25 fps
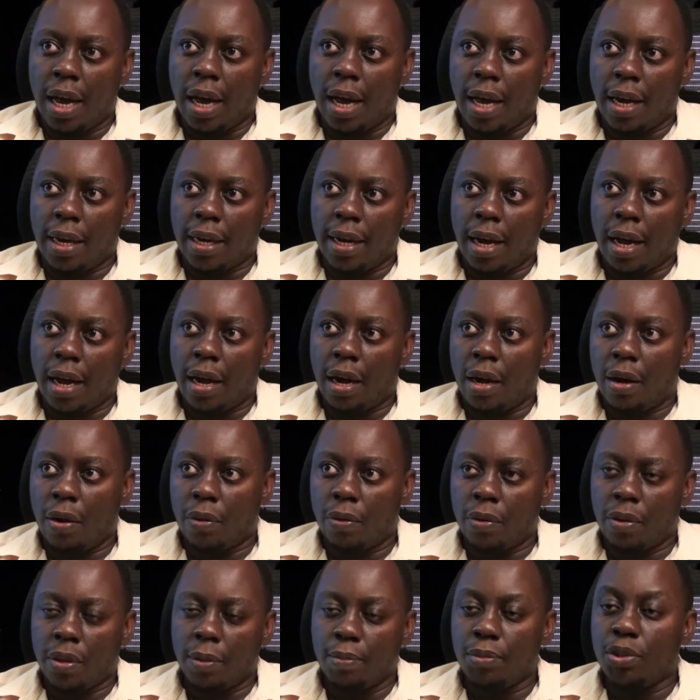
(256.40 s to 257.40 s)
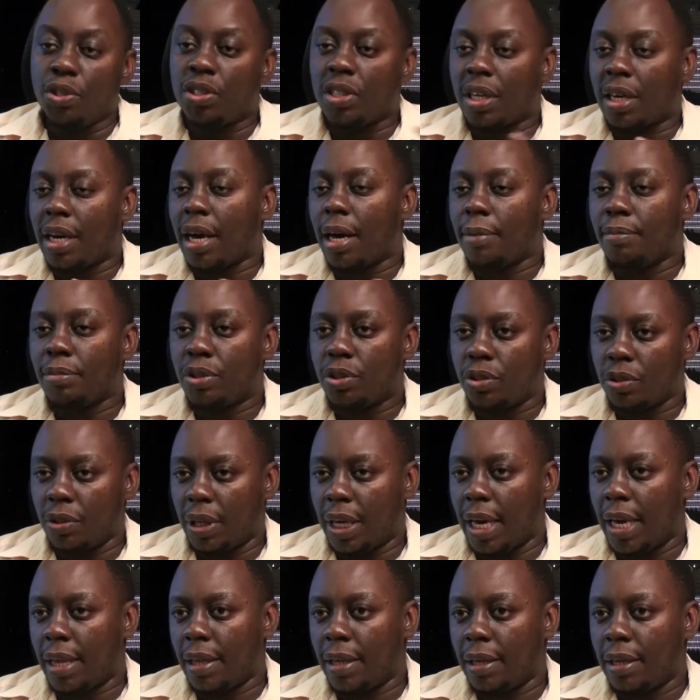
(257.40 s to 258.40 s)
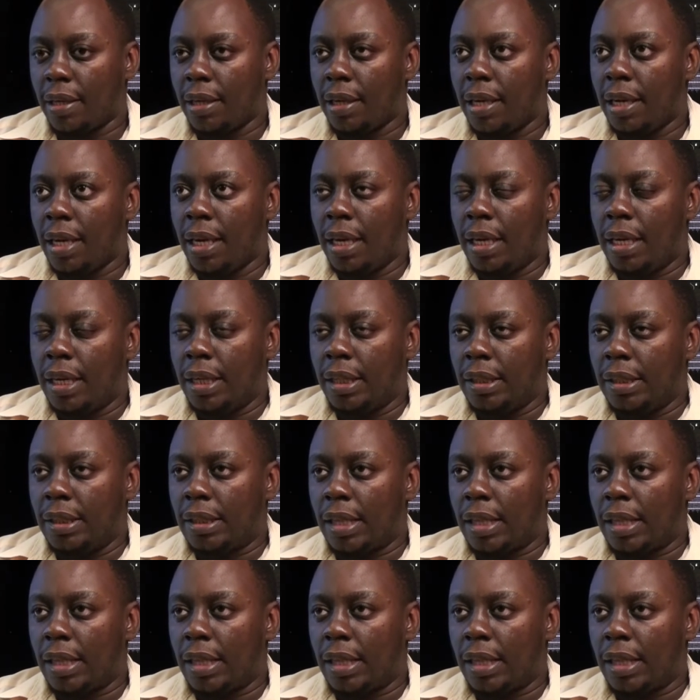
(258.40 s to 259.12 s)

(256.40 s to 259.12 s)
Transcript: And how the music comes together in